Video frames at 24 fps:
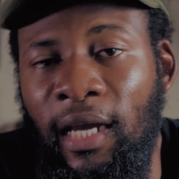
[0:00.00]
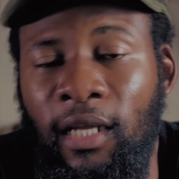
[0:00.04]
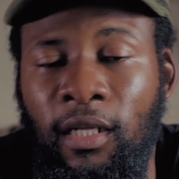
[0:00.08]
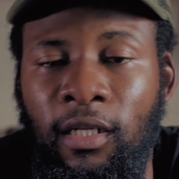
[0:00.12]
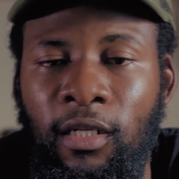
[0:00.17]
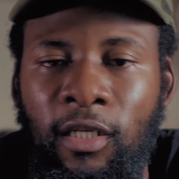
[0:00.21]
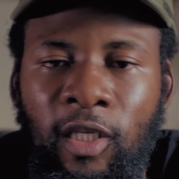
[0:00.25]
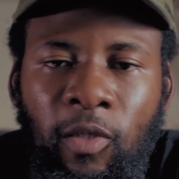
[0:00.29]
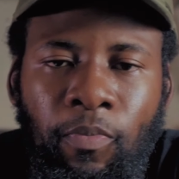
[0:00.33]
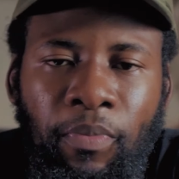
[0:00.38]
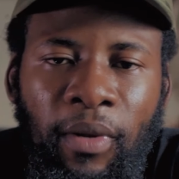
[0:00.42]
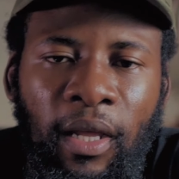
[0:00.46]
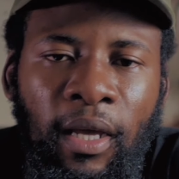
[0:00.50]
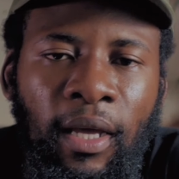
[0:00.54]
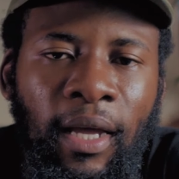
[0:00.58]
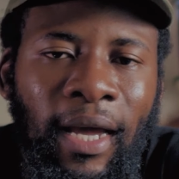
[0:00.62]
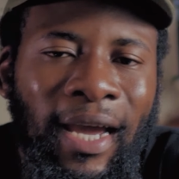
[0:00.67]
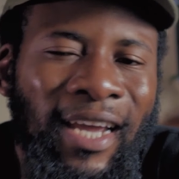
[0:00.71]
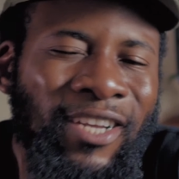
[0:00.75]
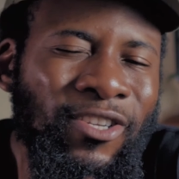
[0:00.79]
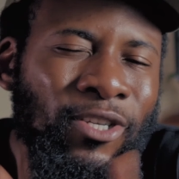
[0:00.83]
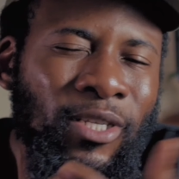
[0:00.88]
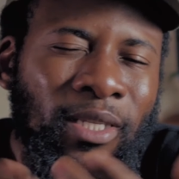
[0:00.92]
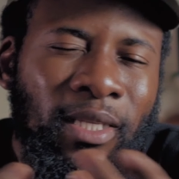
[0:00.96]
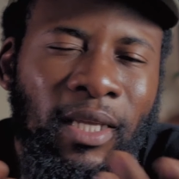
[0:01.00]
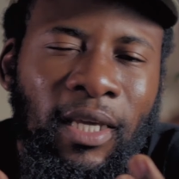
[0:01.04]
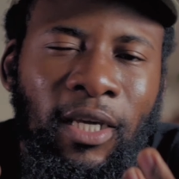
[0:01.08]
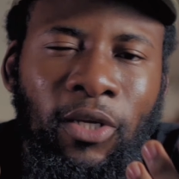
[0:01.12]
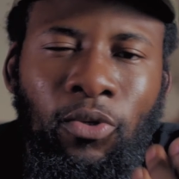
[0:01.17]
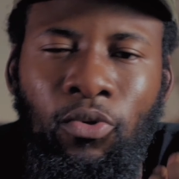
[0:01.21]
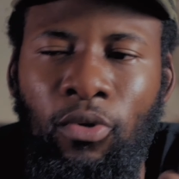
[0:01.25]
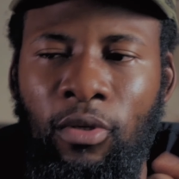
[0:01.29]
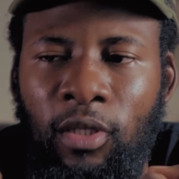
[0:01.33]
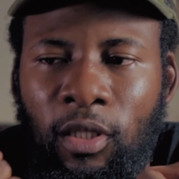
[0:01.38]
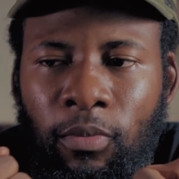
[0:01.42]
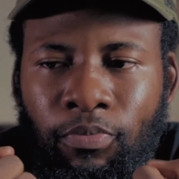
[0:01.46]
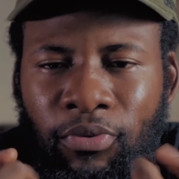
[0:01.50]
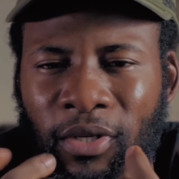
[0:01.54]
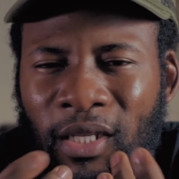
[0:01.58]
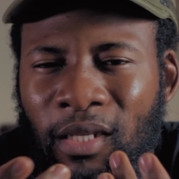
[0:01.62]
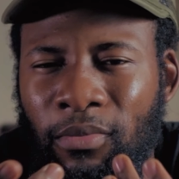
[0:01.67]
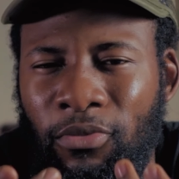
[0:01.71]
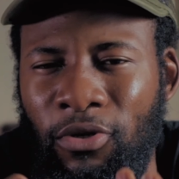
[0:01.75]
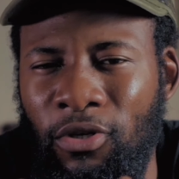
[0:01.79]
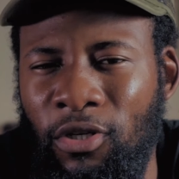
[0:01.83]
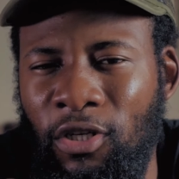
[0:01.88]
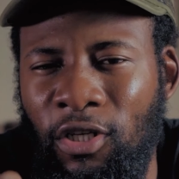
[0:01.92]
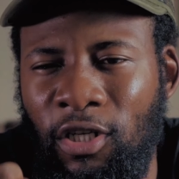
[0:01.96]
in the display. I just think it was pretty
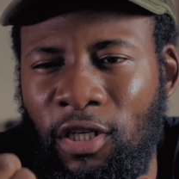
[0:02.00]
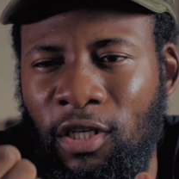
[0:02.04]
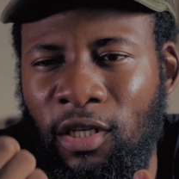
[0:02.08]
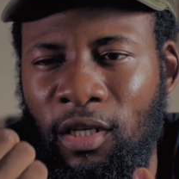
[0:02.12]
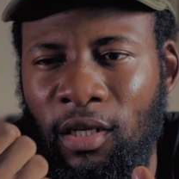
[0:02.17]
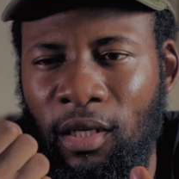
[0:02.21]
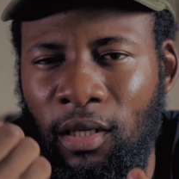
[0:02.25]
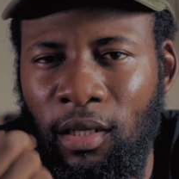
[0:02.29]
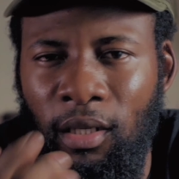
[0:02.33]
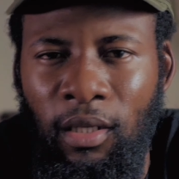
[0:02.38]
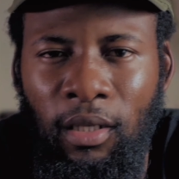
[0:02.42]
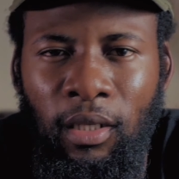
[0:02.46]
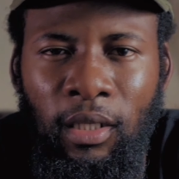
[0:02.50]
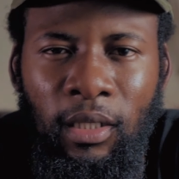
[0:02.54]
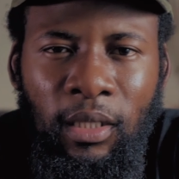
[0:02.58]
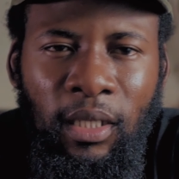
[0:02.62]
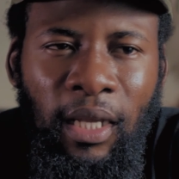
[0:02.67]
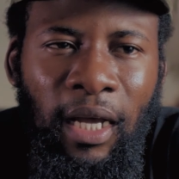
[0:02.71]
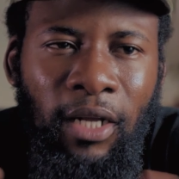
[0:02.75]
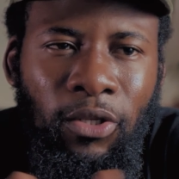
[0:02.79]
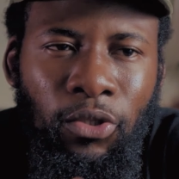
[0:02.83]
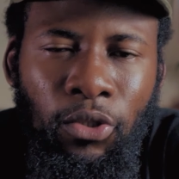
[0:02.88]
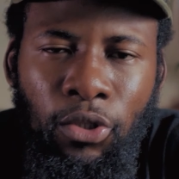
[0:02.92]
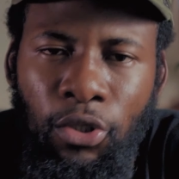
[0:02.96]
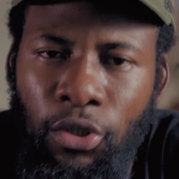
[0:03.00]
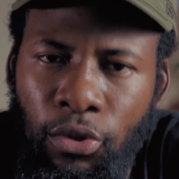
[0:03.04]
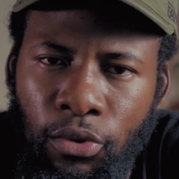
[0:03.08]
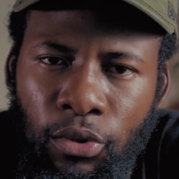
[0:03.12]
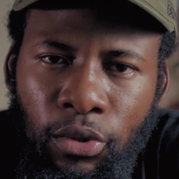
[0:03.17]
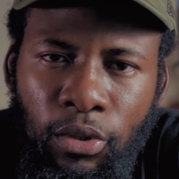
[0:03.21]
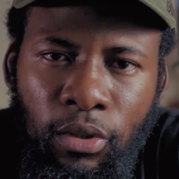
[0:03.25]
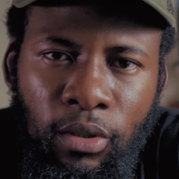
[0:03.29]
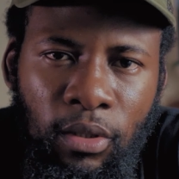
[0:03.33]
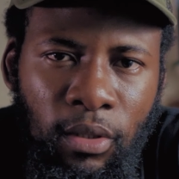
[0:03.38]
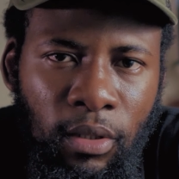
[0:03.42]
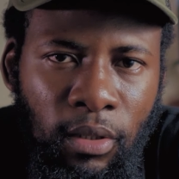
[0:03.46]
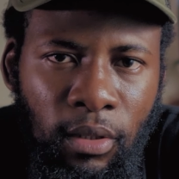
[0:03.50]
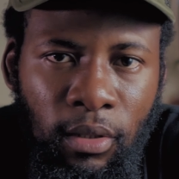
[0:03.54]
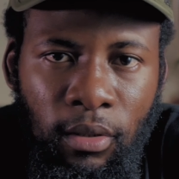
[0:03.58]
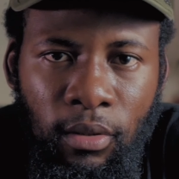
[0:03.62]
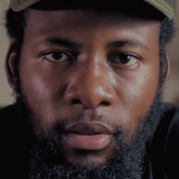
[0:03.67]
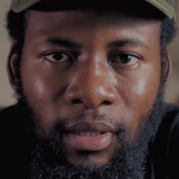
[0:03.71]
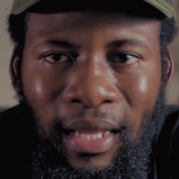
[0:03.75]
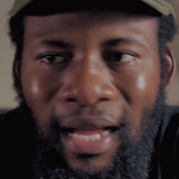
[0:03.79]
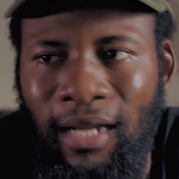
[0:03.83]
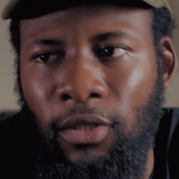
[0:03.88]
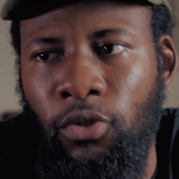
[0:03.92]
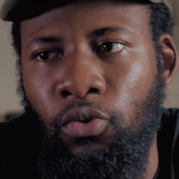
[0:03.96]
much easier to use
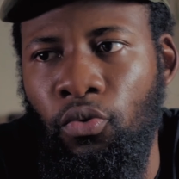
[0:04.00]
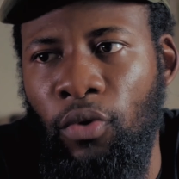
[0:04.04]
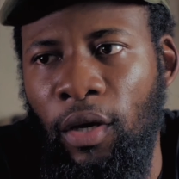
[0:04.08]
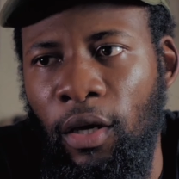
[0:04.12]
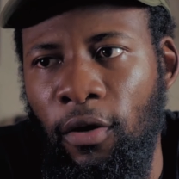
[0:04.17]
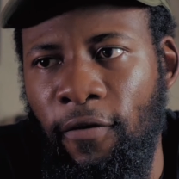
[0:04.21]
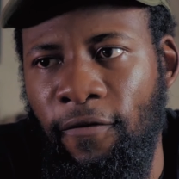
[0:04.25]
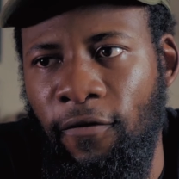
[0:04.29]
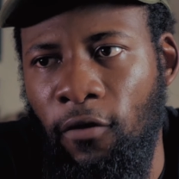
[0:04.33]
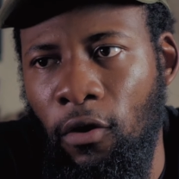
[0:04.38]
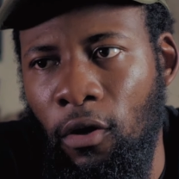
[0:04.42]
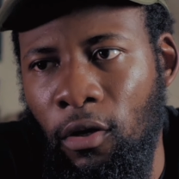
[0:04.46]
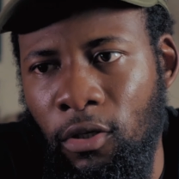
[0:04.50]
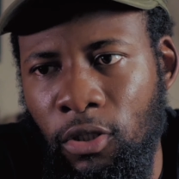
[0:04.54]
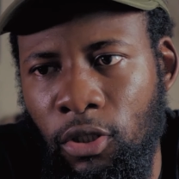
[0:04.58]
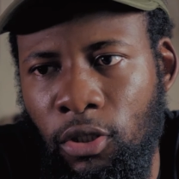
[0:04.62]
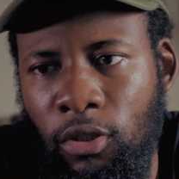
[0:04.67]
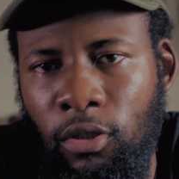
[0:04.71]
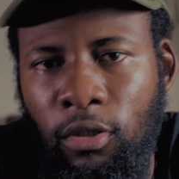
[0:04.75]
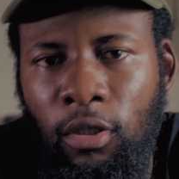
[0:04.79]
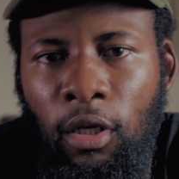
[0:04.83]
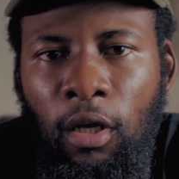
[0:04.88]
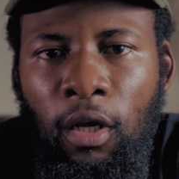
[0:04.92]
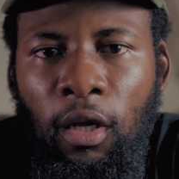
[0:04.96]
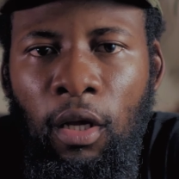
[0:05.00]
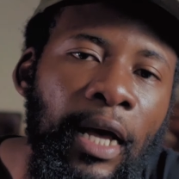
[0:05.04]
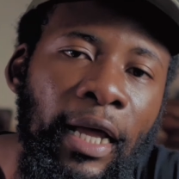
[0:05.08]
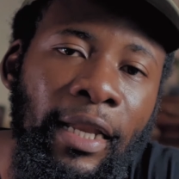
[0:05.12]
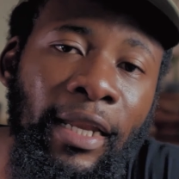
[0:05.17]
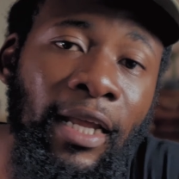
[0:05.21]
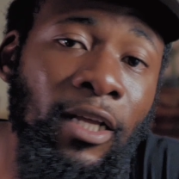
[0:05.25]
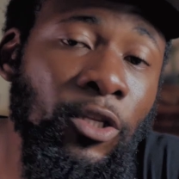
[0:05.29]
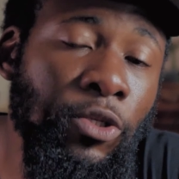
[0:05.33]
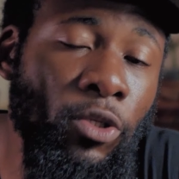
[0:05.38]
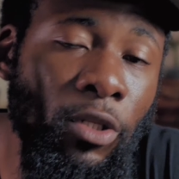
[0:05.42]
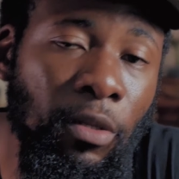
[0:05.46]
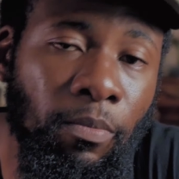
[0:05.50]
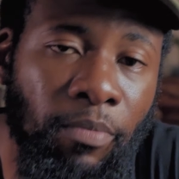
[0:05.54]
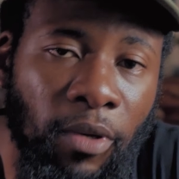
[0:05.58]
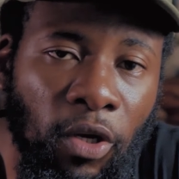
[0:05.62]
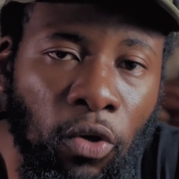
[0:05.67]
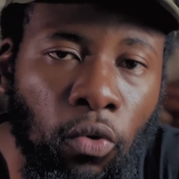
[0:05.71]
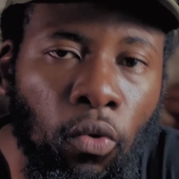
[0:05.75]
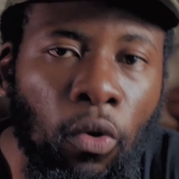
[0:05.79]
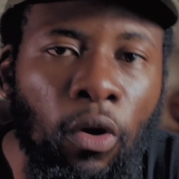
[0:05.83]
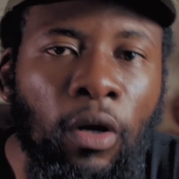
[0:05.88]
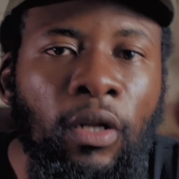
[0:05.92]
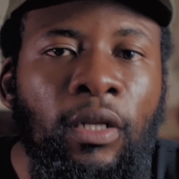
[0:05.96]
that way, of course. And then to the
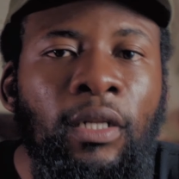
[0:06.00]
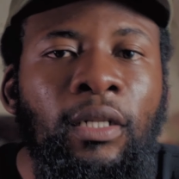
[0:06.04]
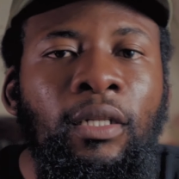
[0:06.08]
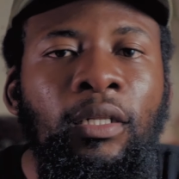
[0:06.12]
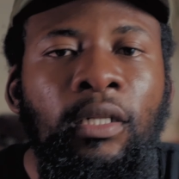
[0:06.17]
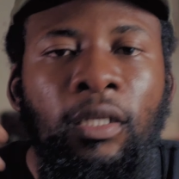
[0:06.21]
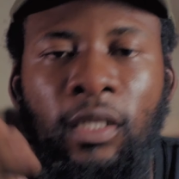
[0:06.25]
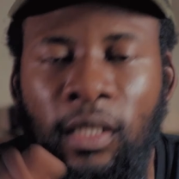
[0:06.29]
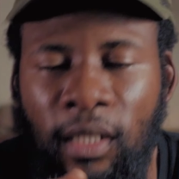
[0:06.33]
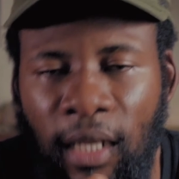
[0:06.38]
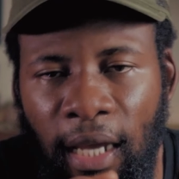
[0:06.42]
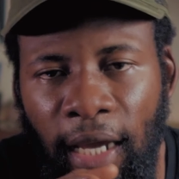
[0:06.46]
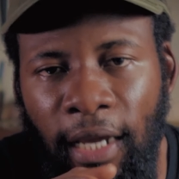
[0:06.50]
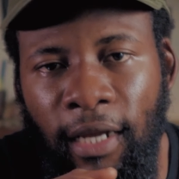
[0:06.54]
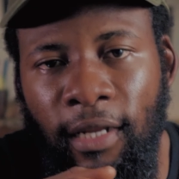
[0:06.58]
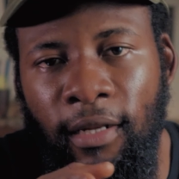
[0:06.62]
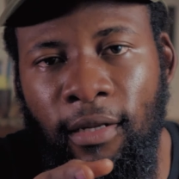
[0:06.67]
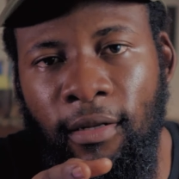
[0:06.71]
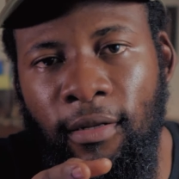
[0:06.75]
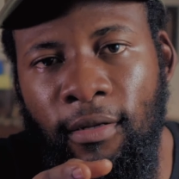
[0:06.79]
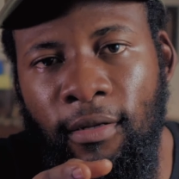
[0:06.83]
big one, design.